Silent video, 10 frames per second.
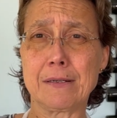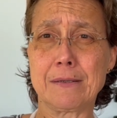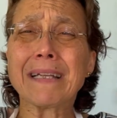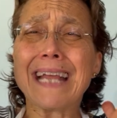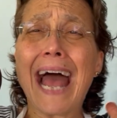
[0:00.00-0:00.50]

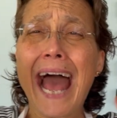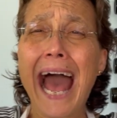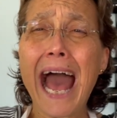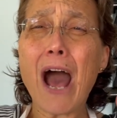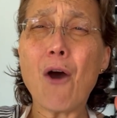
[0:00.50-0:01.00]
But
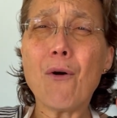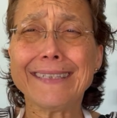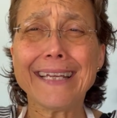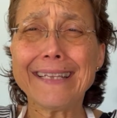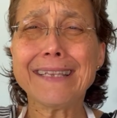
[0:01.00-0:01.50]
how
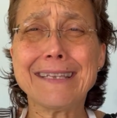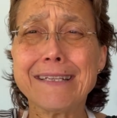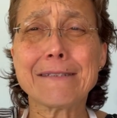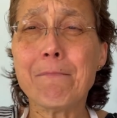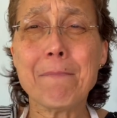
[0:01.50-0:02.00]
did
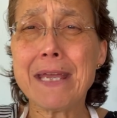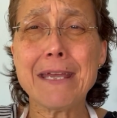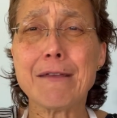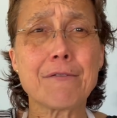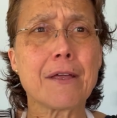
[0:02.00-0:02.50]
this
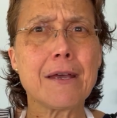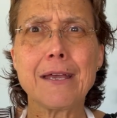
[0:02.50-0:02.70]
myth